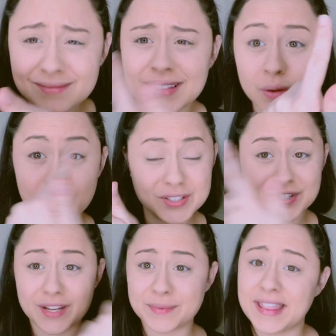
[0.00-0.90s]
once you're
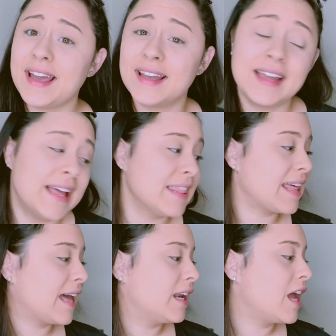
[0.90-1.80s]
done with that,
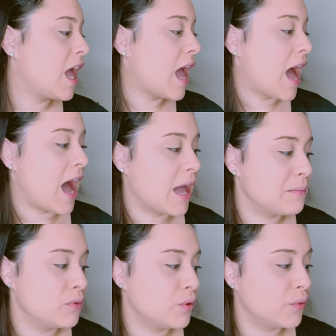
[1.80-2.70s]
then I
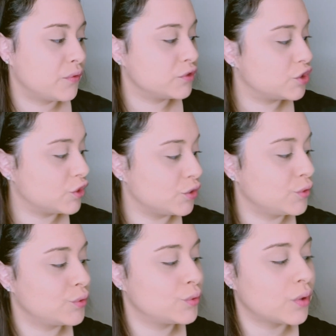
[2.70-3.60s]
move
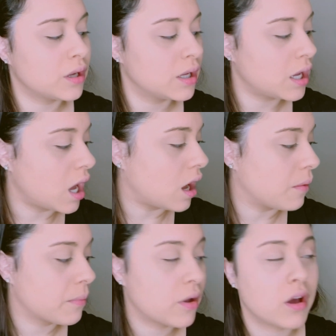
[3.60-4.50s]
to
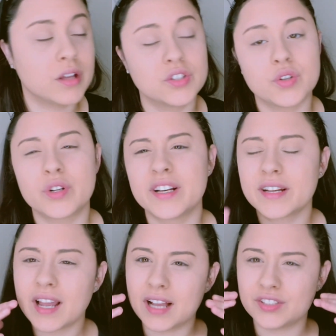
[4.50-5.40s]
contouring.
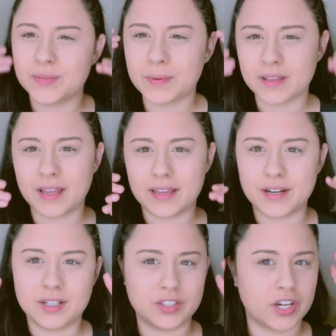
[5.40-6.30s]
I just put like
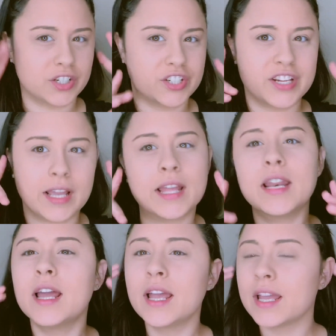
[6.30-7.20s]
on darker shade
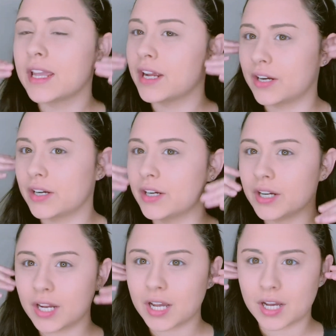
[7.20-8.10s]
here
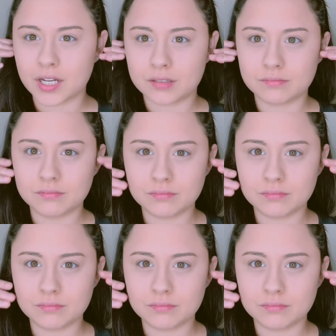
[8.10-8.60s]
under